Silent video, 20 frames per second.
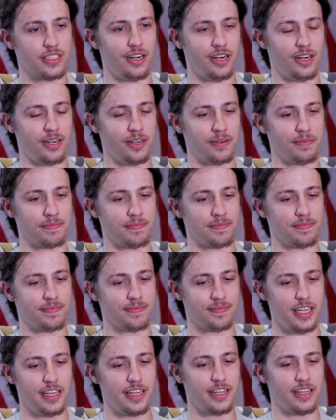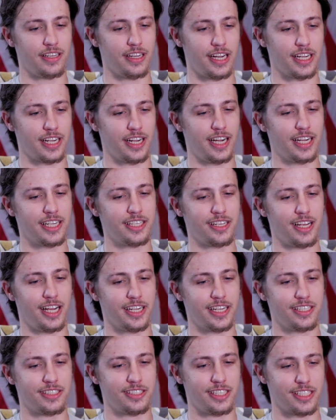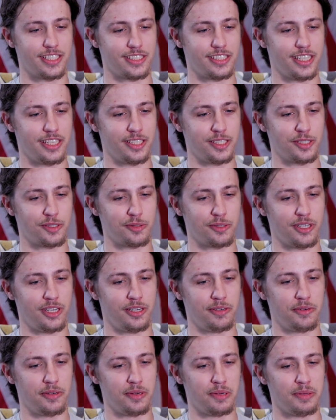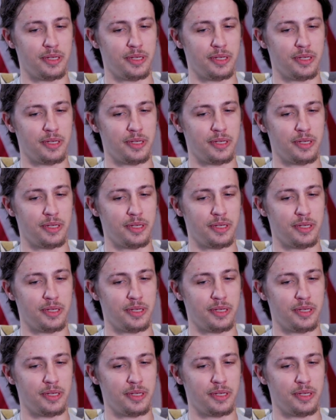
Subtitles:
I guess I could say this way.